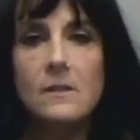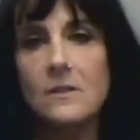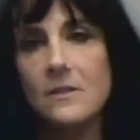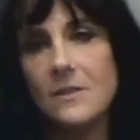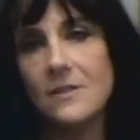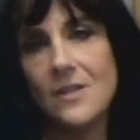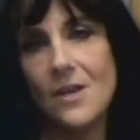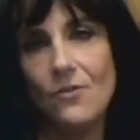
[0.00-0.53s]

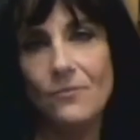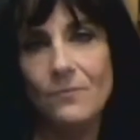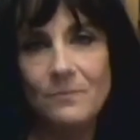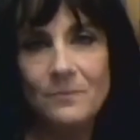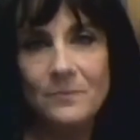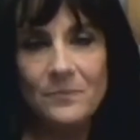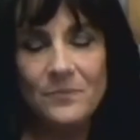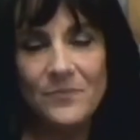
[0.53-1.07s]
Wow.
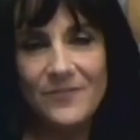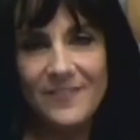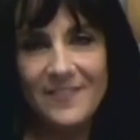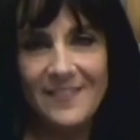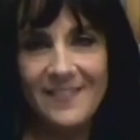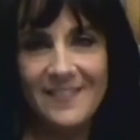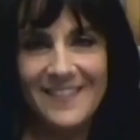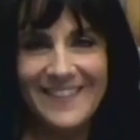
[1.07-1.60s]

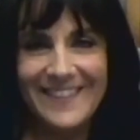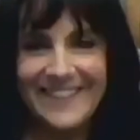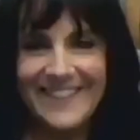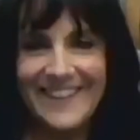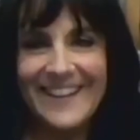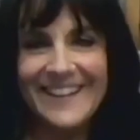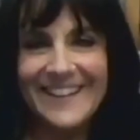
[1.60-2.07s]
So, when do you do